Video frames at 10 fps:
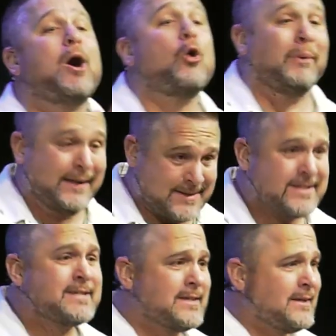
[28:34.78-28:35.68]

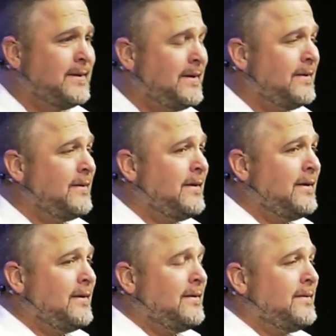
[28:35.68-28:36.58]
moments
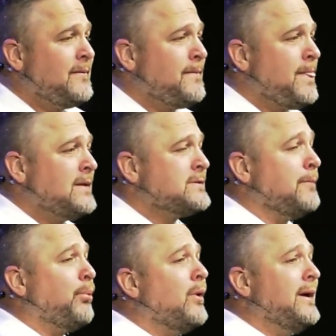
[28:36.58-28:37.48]

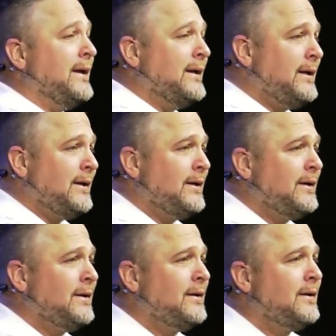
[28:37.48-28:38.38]
to bring.
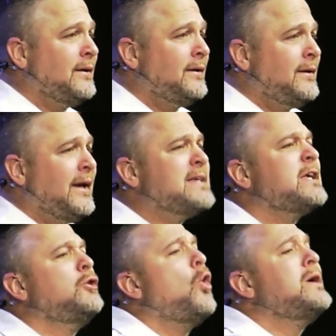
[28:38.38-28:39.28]
He
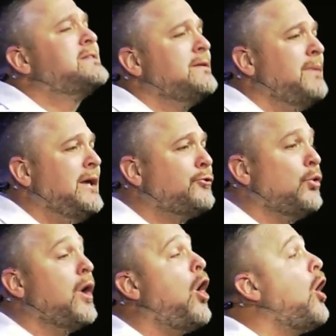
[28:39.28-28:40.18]
has anointed me through the